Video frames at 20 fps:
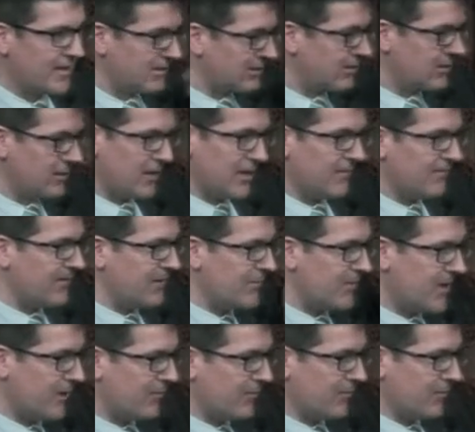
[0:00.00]
start getting
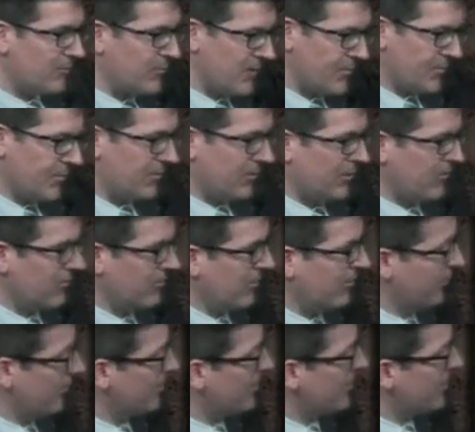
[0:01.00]
feedback from other people about where
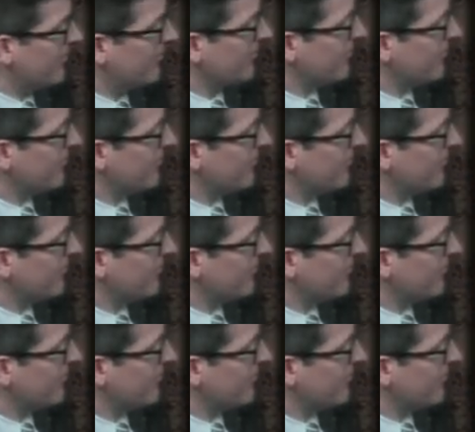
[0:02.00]
they're weak and where